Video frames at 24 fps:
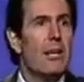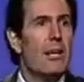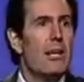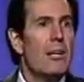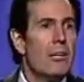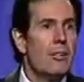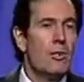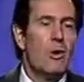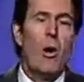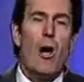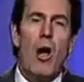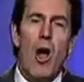
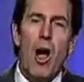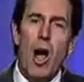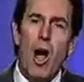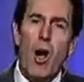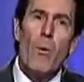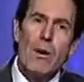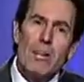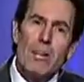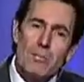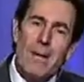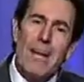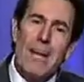So
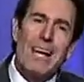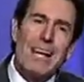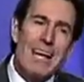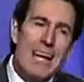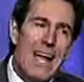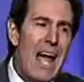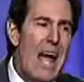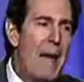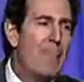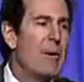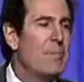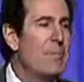always make it a
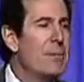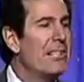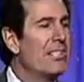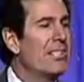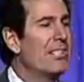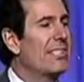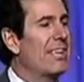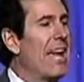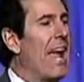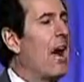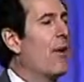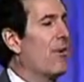habit, be
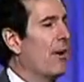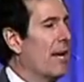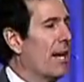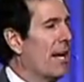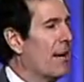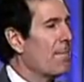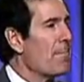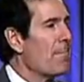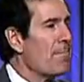scouting.